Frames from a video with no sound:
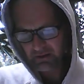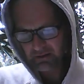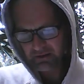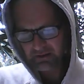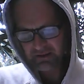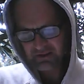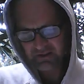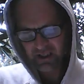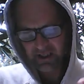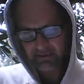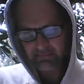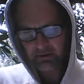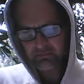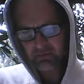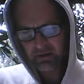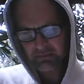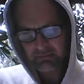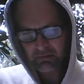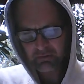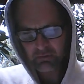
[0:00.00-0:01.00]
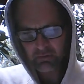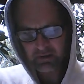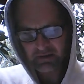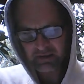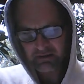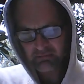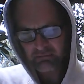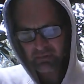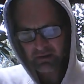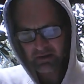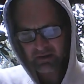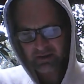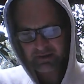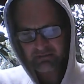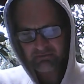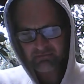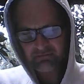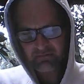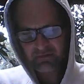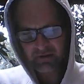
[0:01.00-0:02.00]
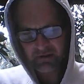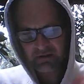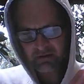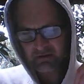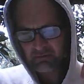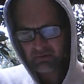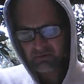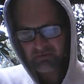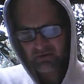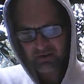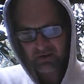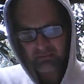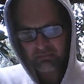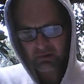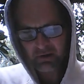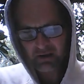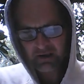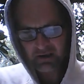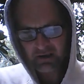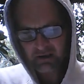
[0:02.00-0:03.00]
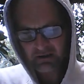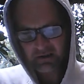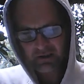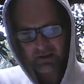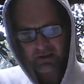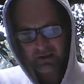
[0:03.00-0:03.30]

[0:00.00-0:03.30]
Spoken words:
Disabled people work at being a vampire.